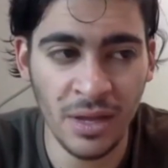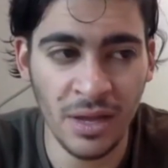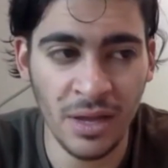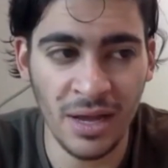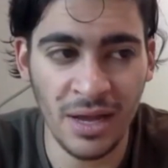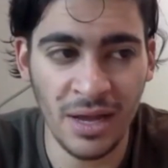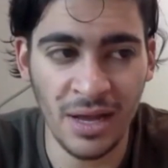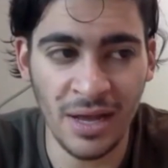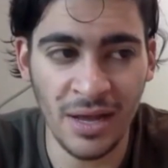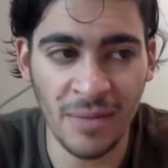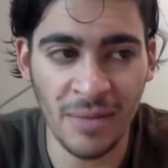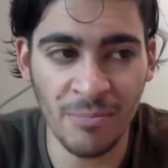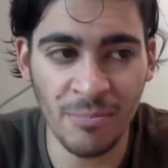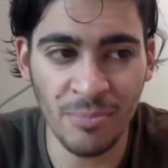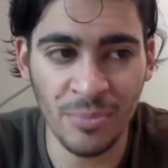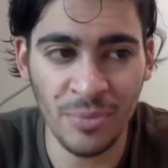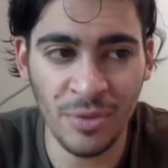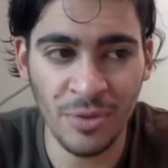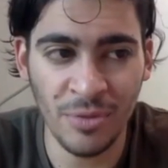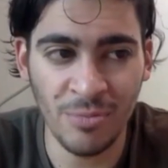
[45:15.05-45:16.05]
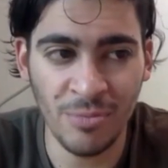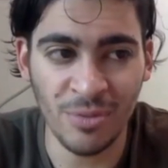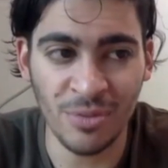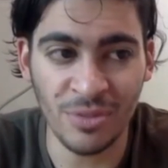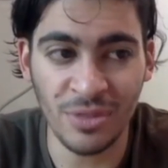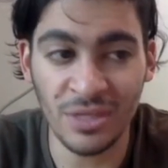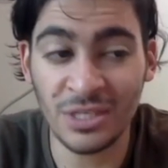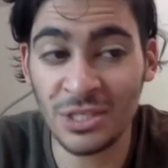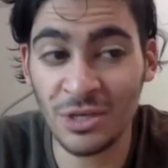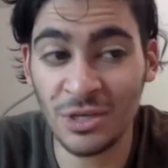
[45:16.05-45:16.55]
Um, but
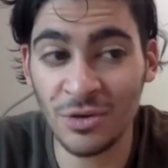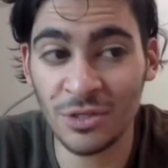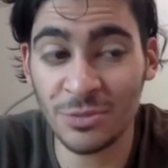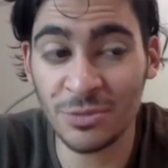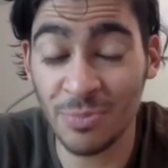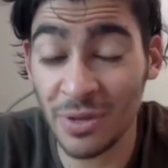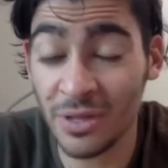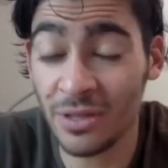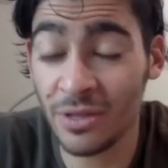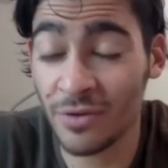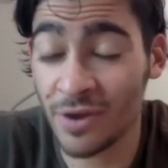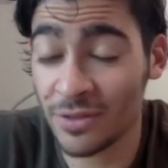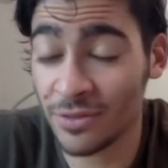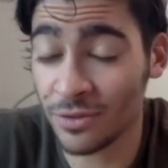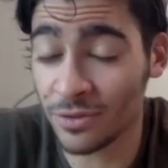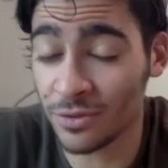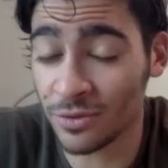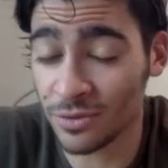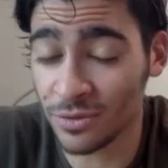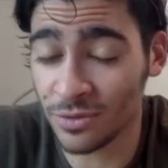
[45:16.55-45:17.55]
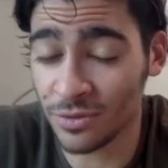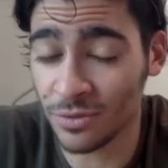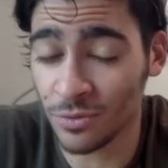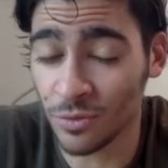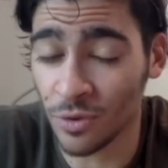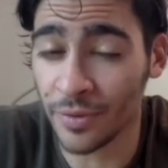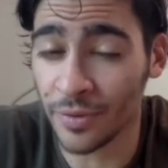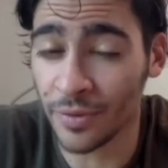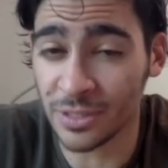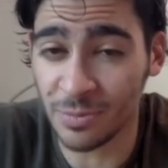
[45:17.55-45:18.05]
this year, it's mainly around the
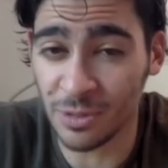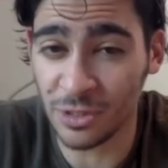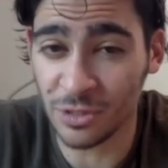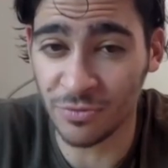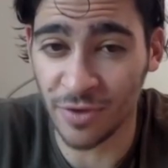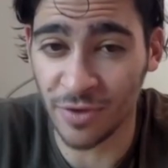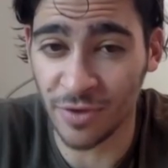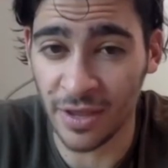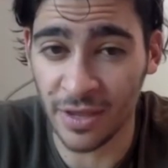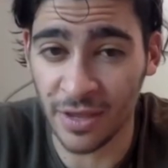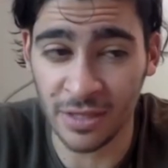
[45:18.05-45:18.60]
growing speechify,